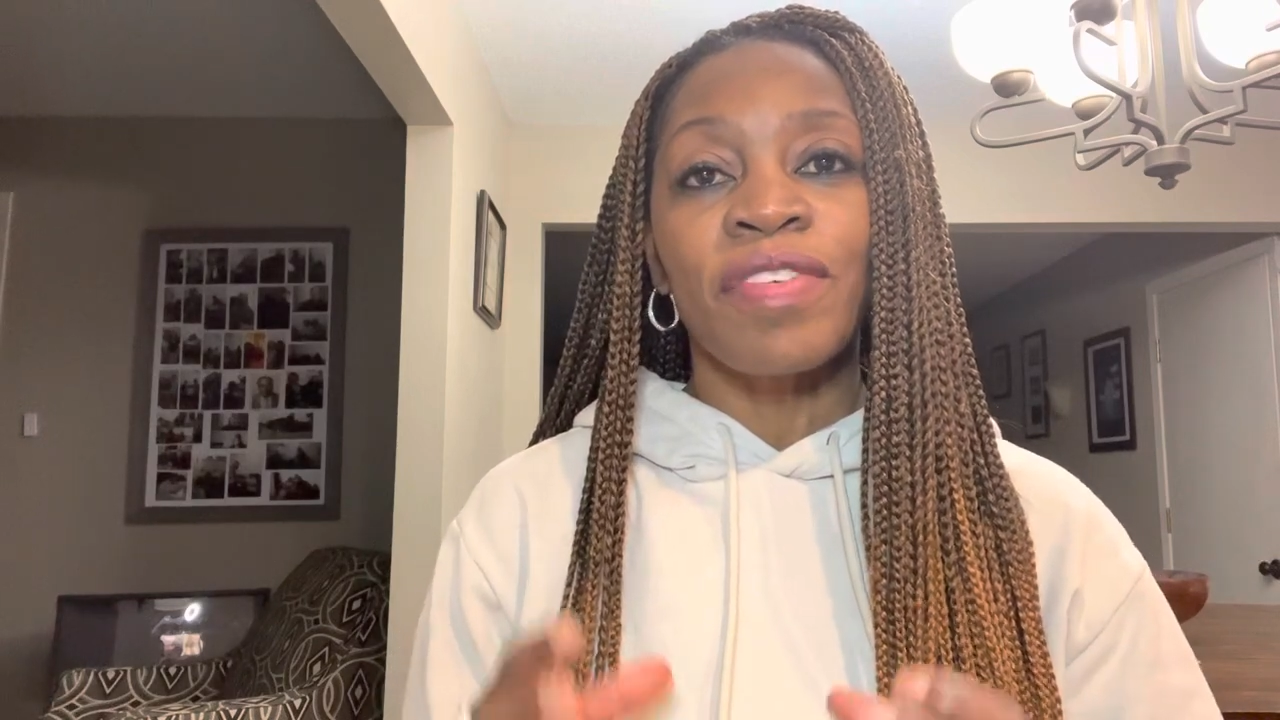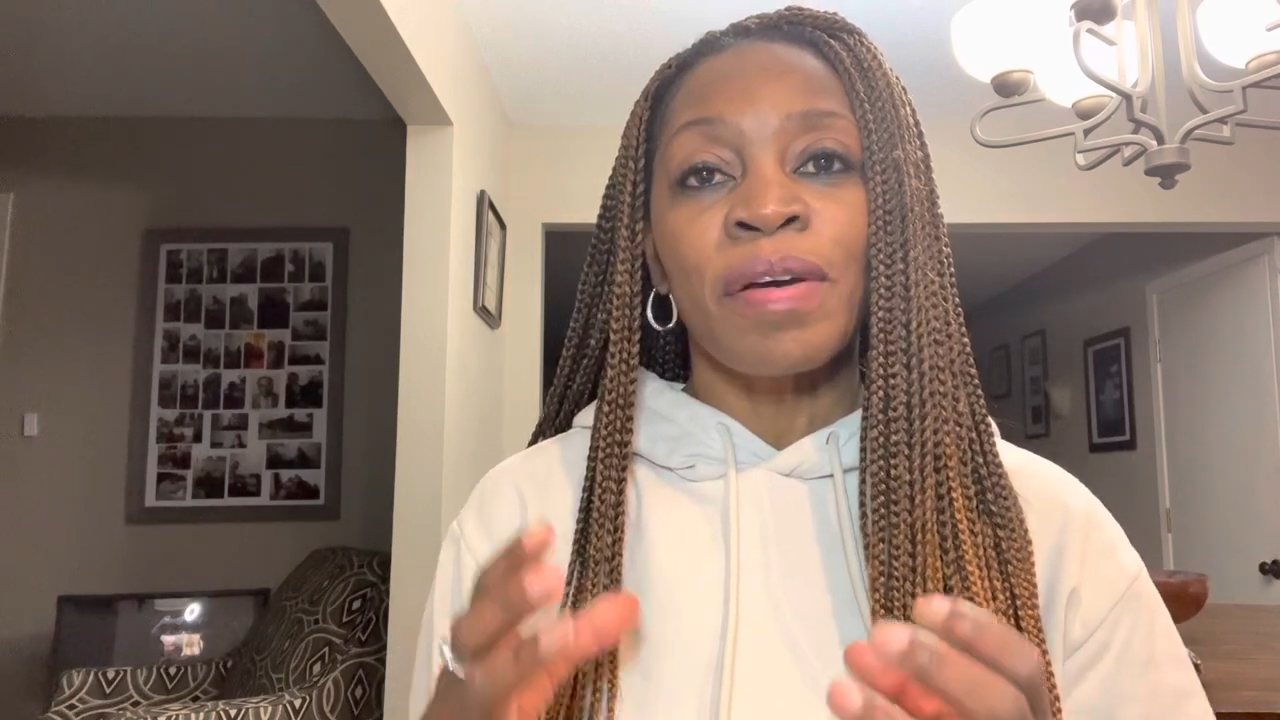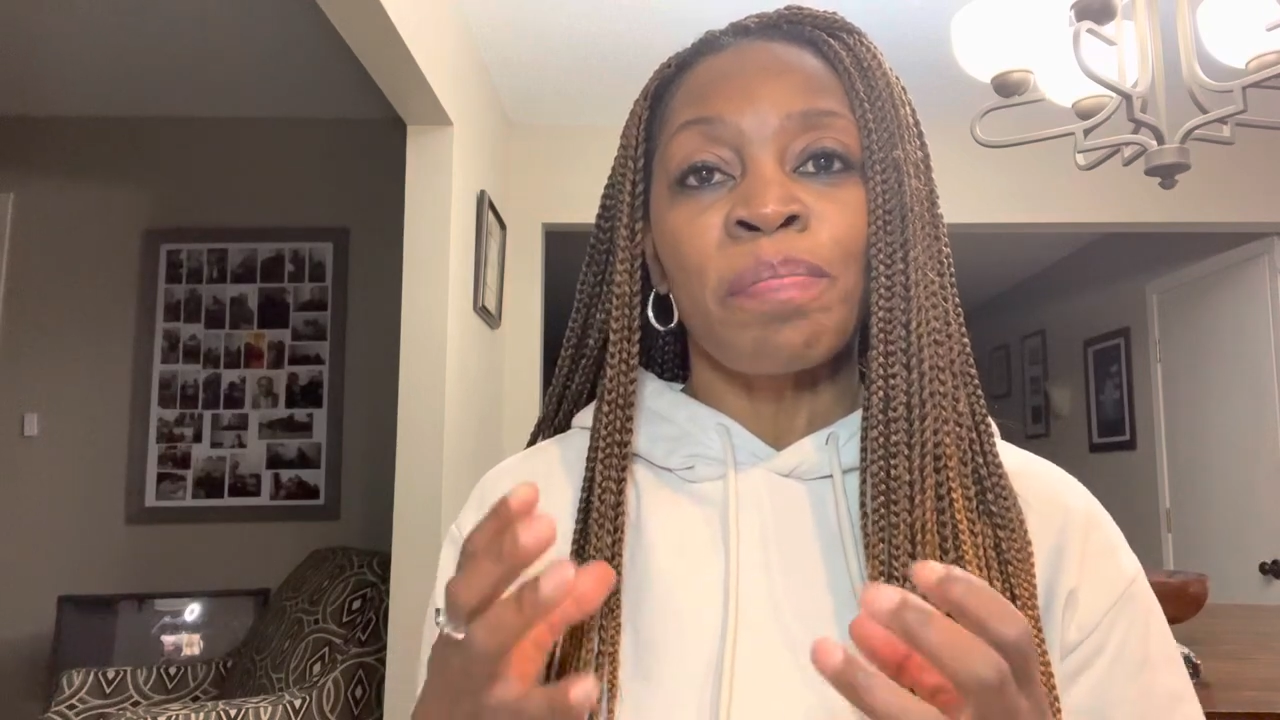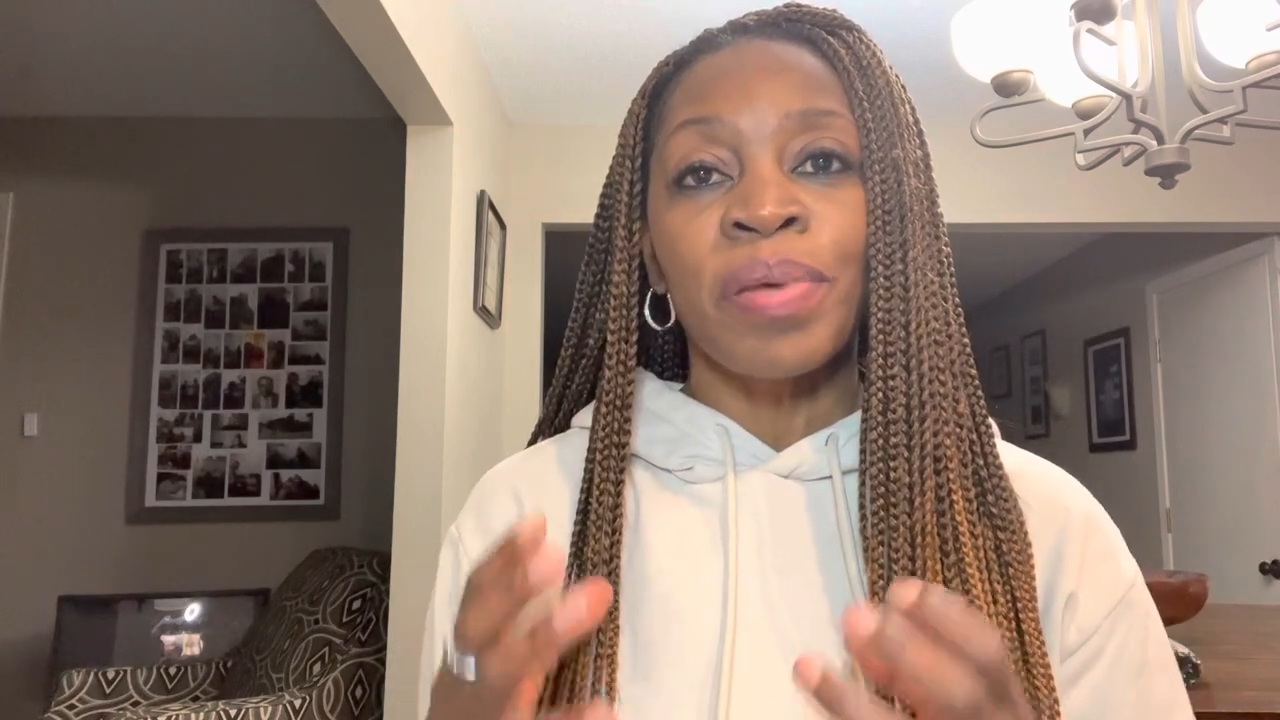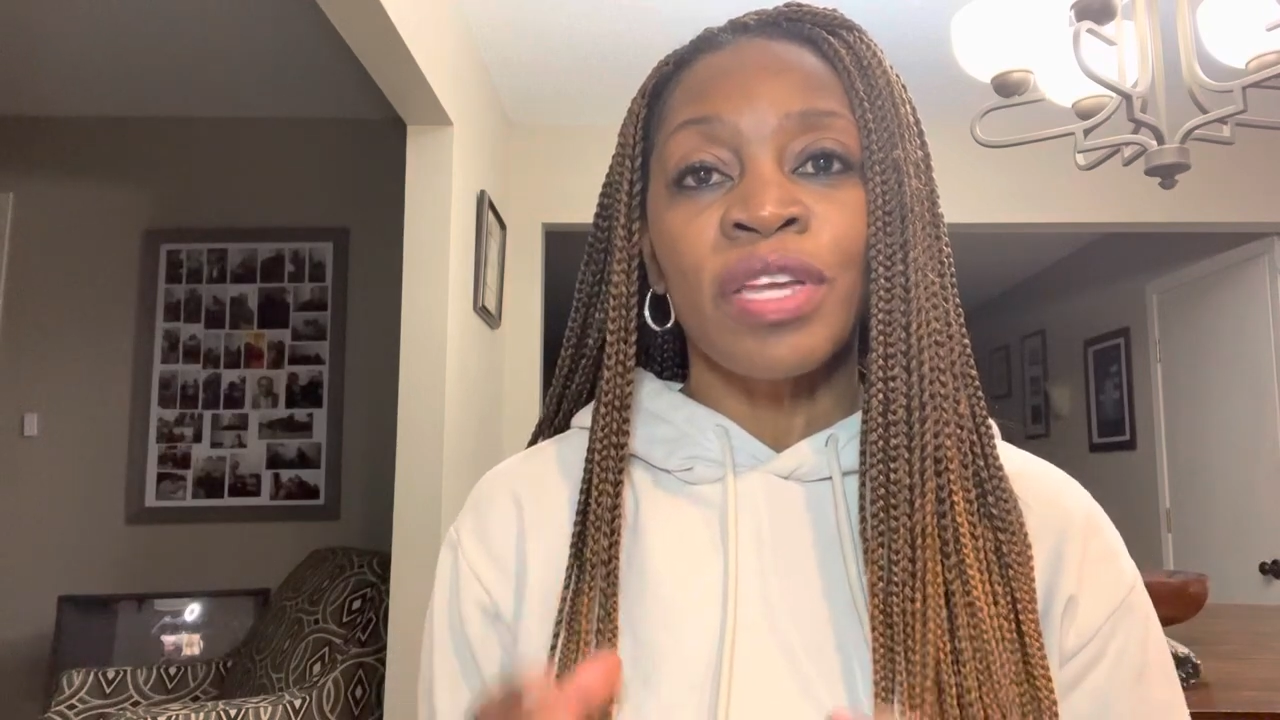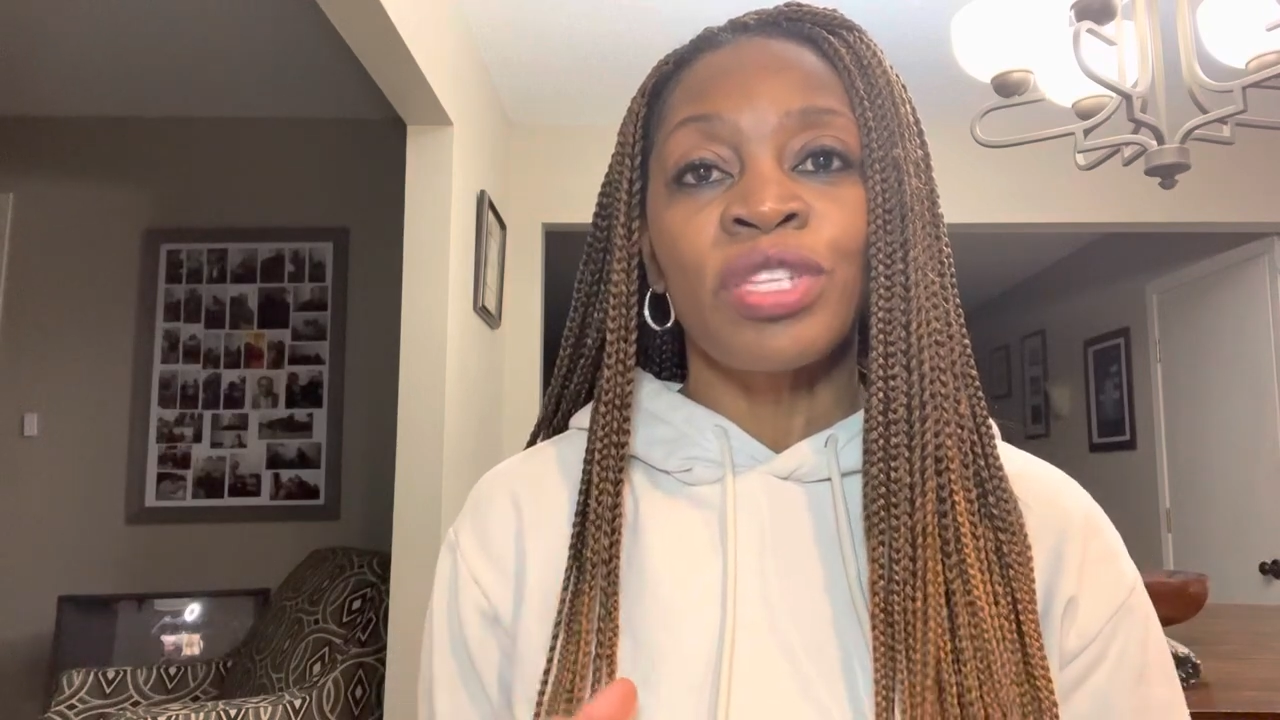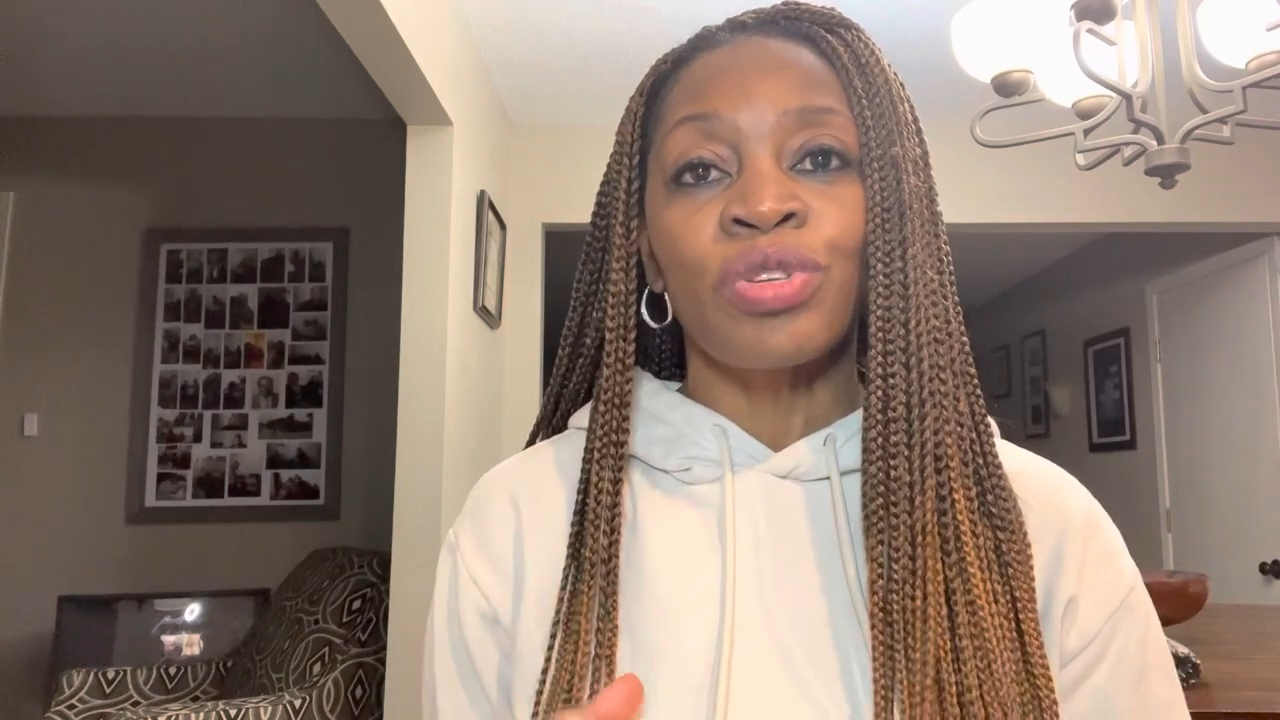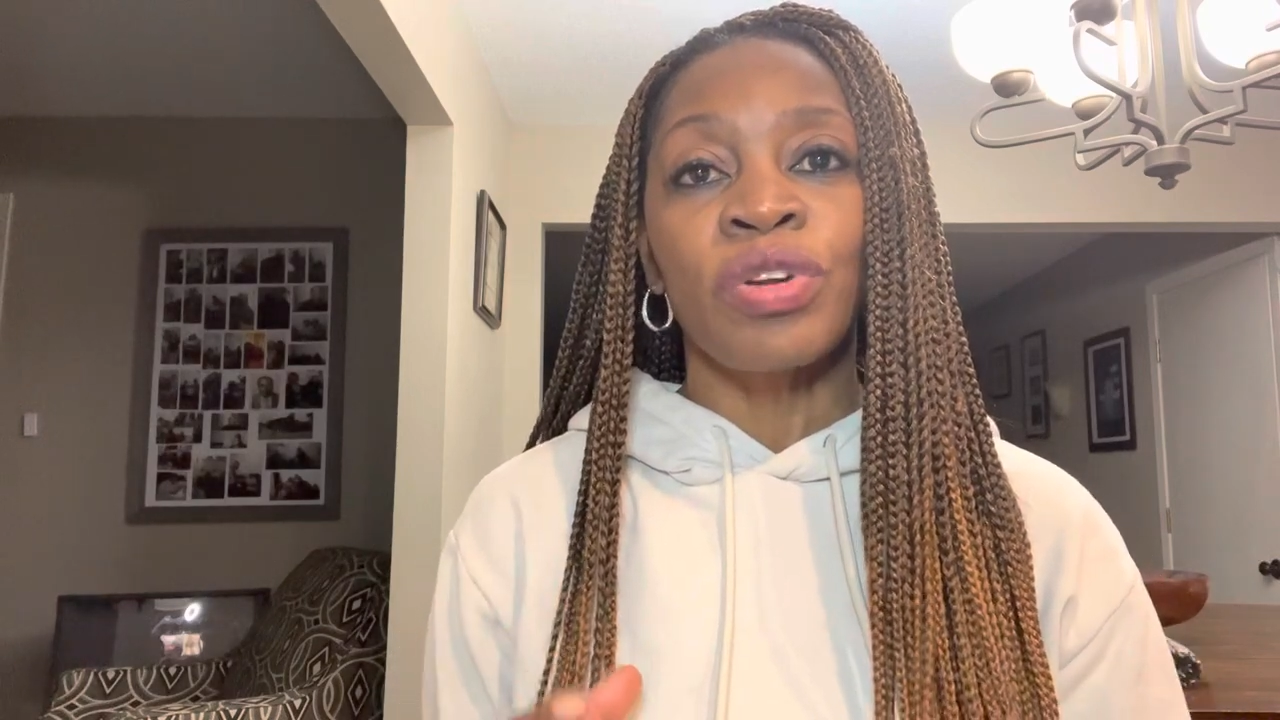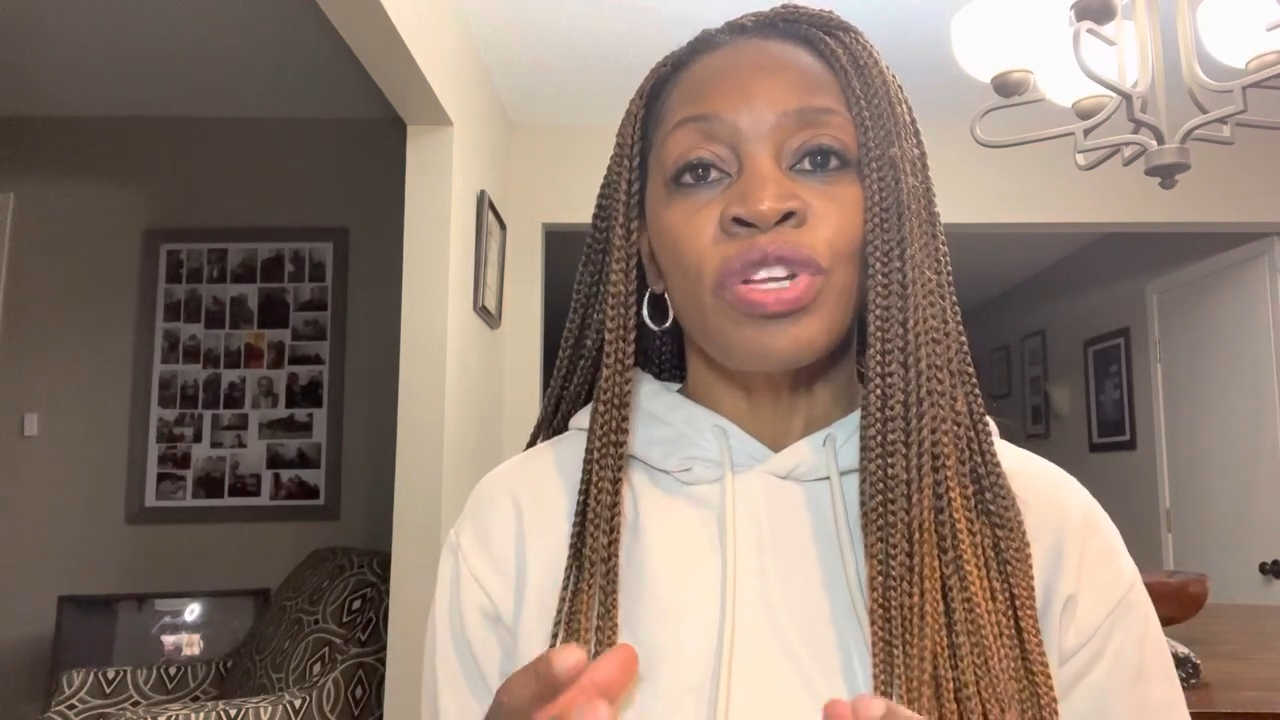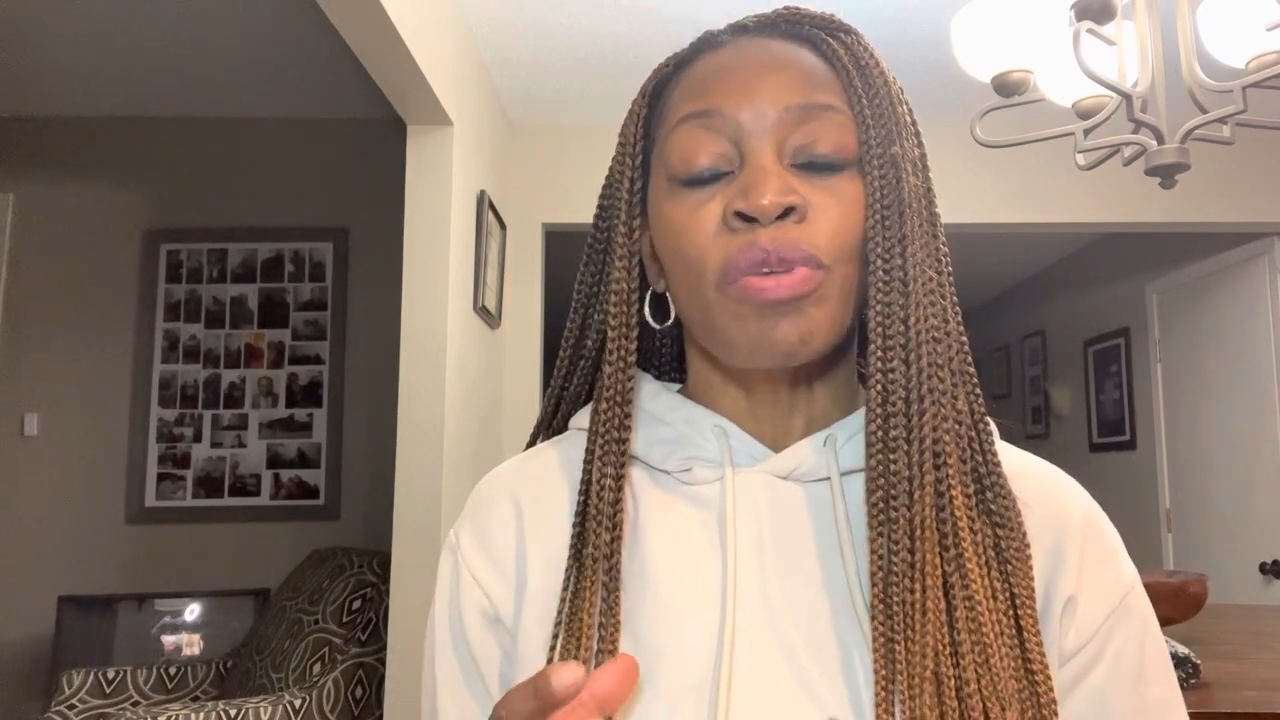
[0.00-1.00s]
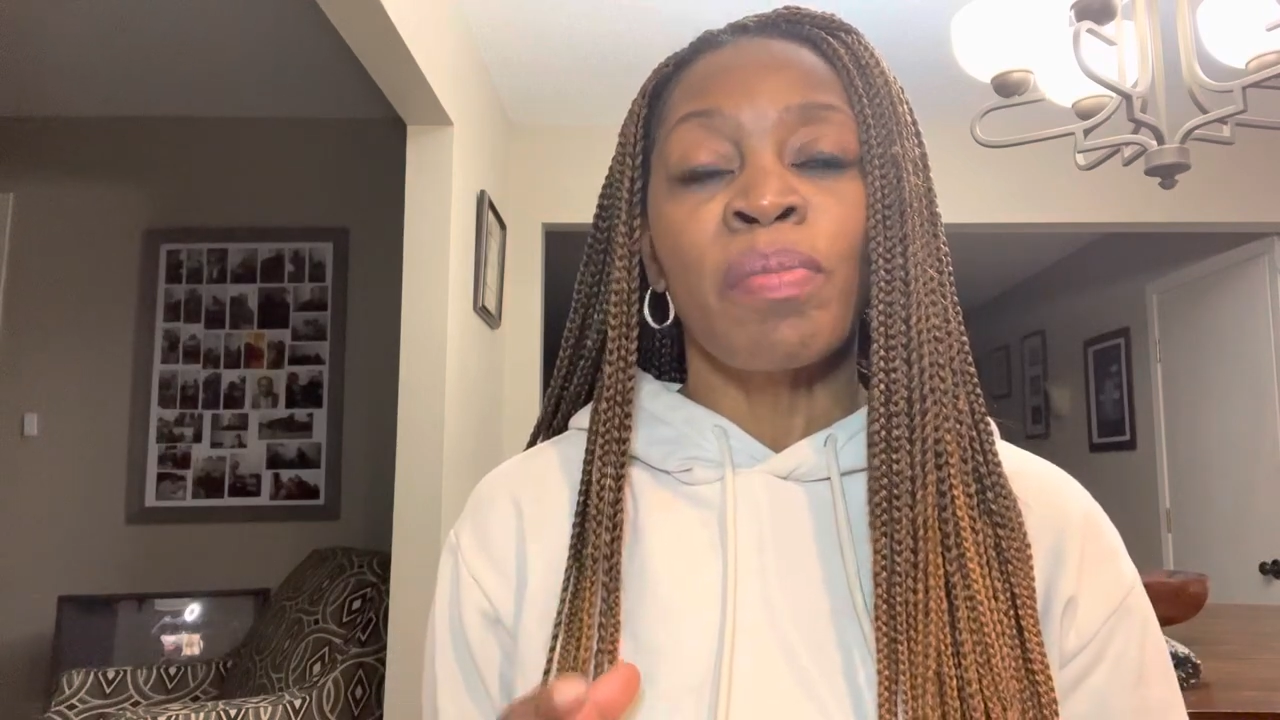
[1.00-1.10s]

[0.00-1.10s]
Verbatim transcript: a picture in your